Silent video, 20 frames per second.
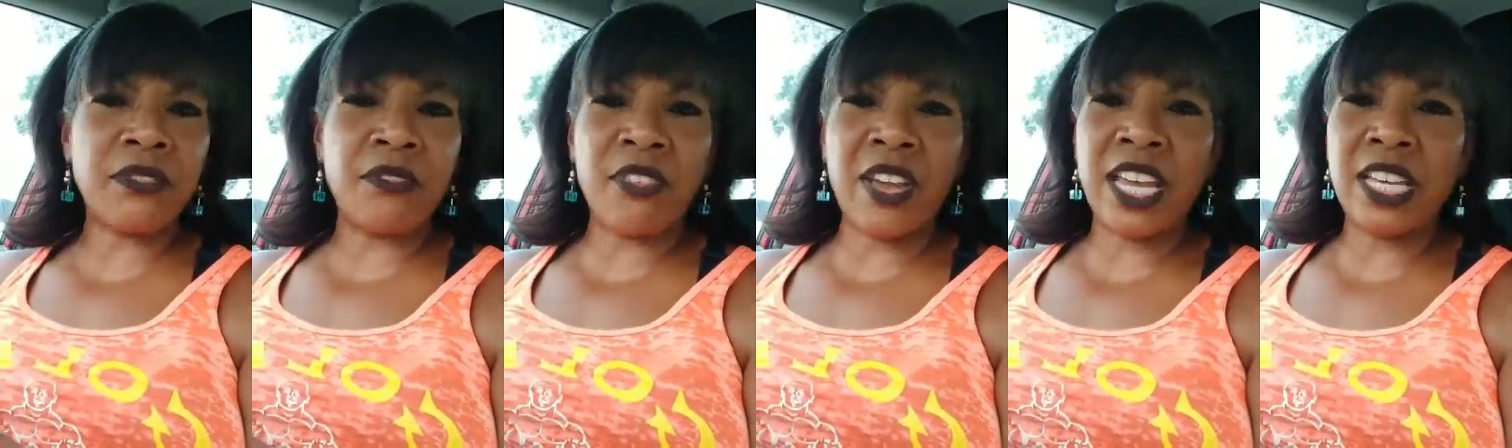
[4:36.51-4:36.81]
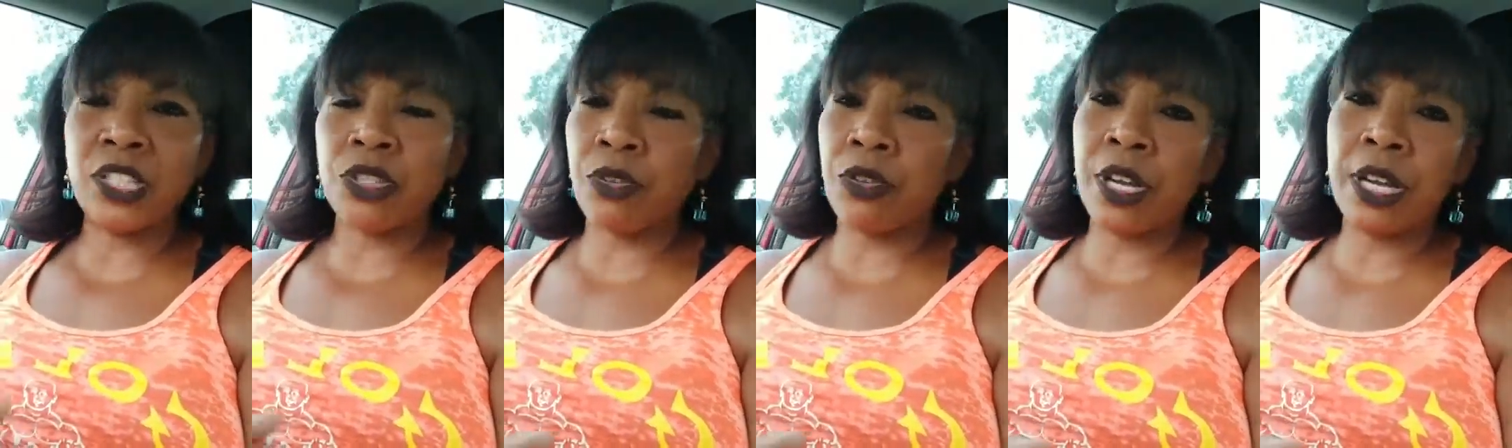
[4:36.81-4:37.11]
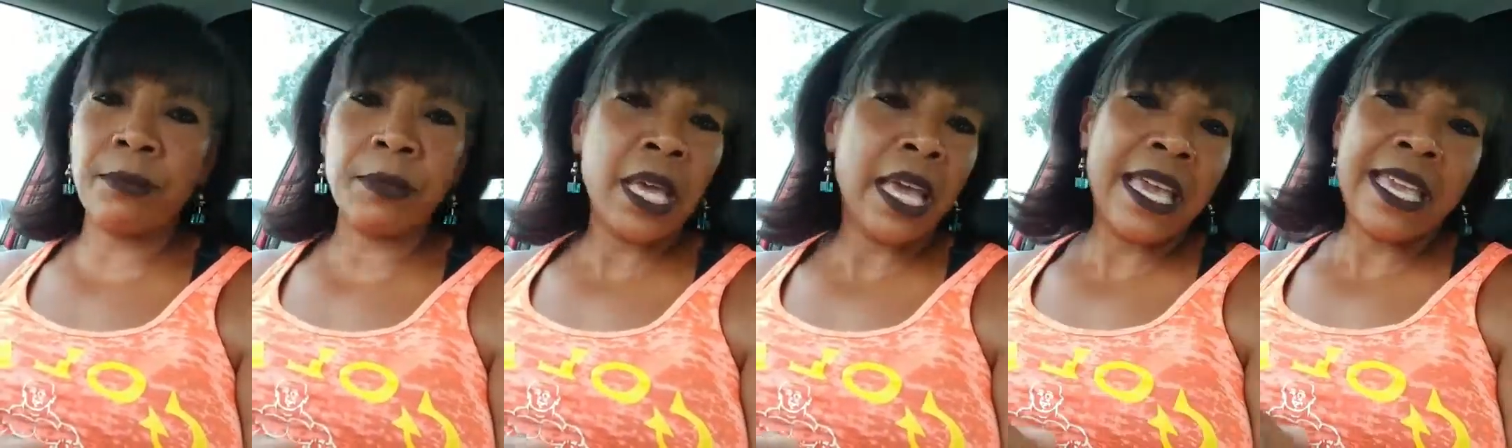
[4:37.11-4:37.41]
face
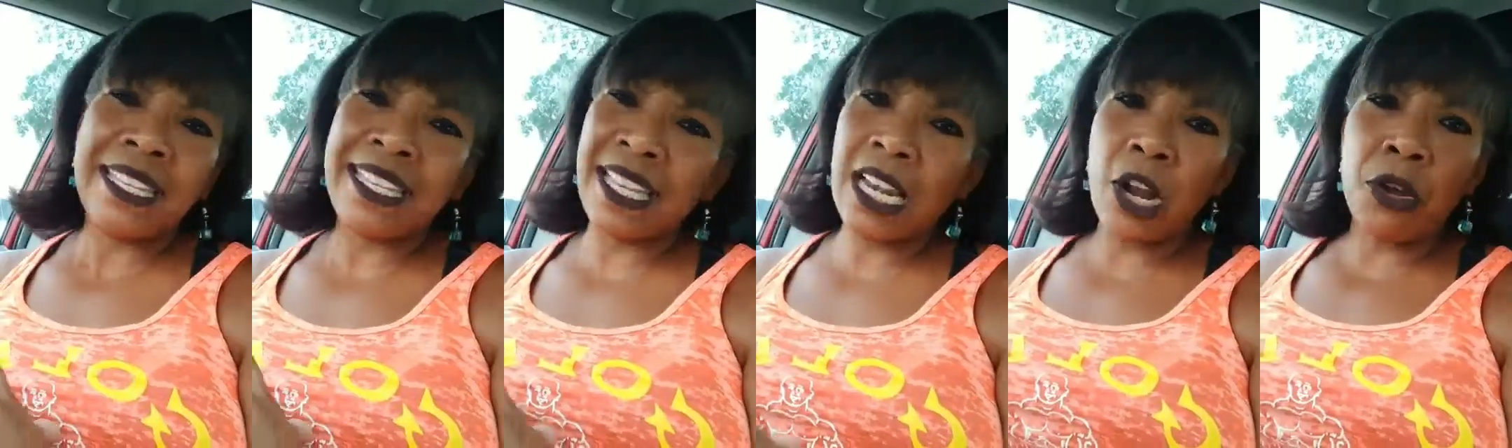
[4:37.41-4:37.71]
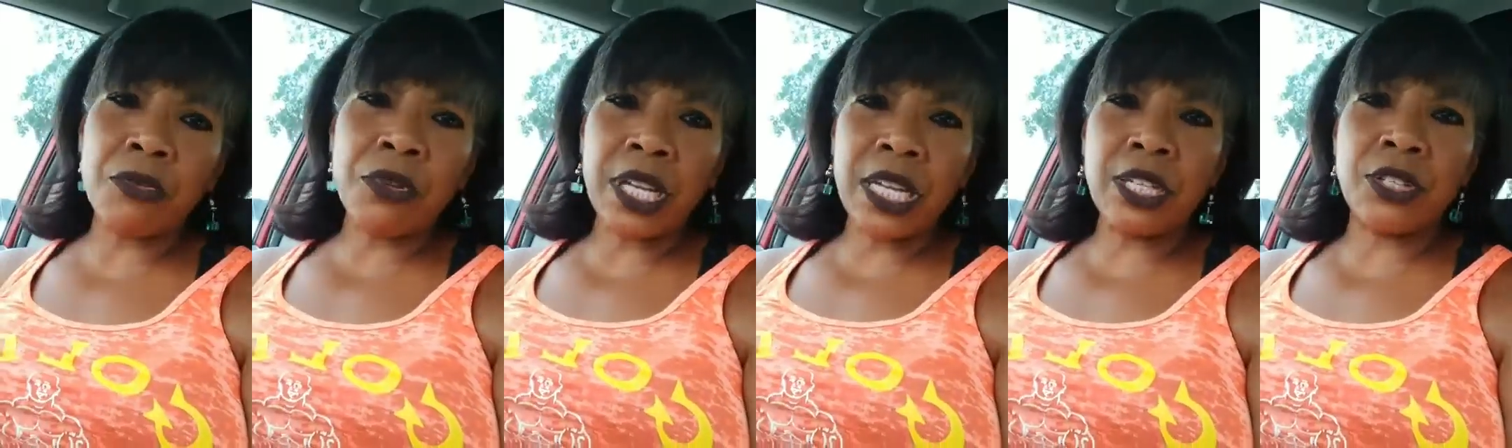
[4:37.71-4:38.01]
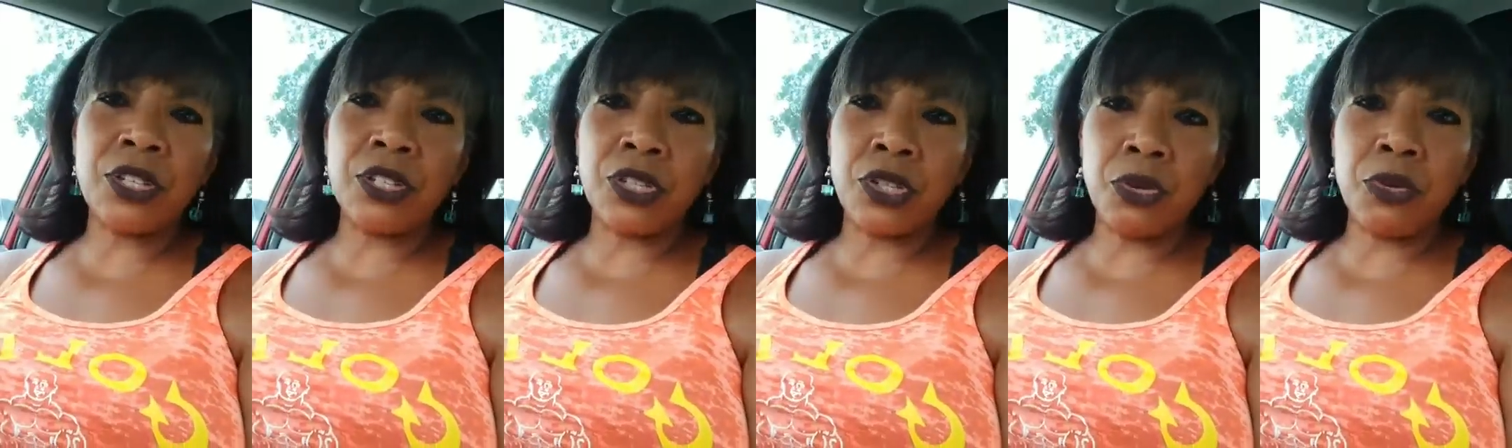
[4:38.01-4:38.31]
cream. You don't need
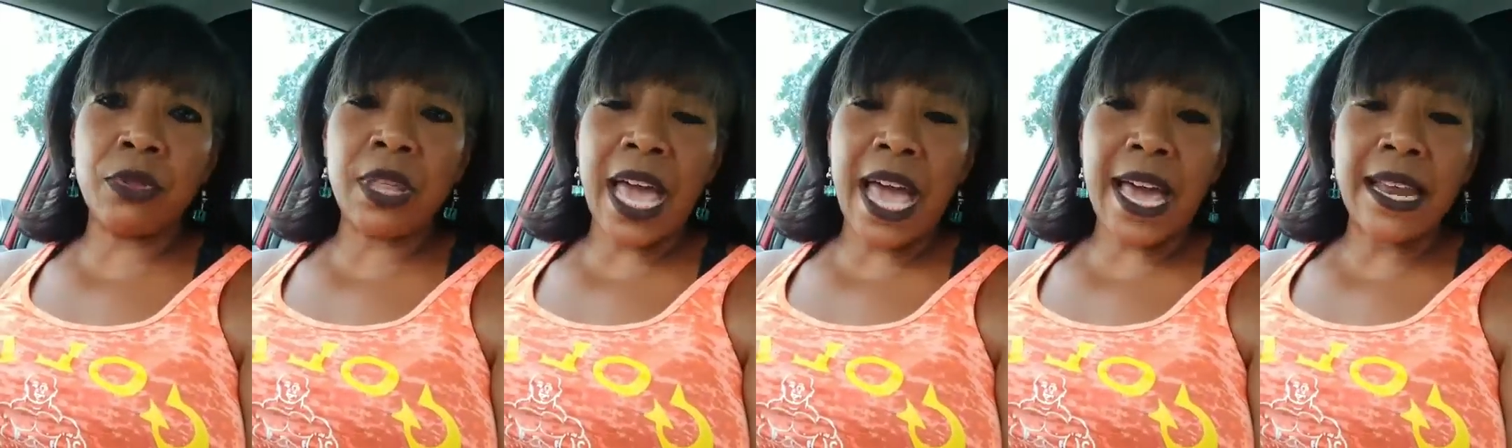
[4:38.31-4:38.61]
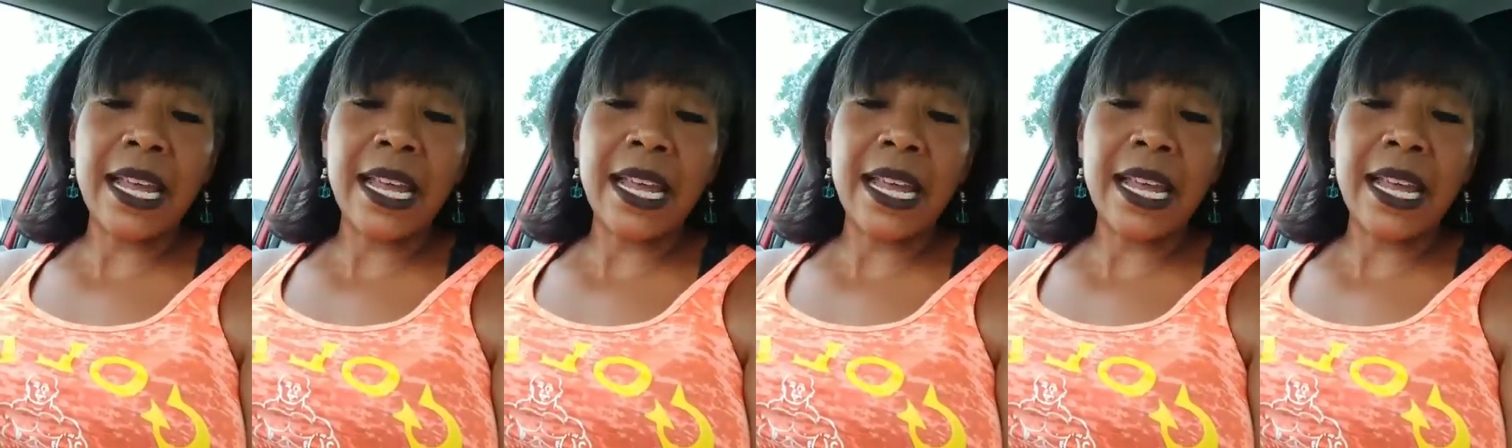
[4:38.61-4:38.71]
to do that.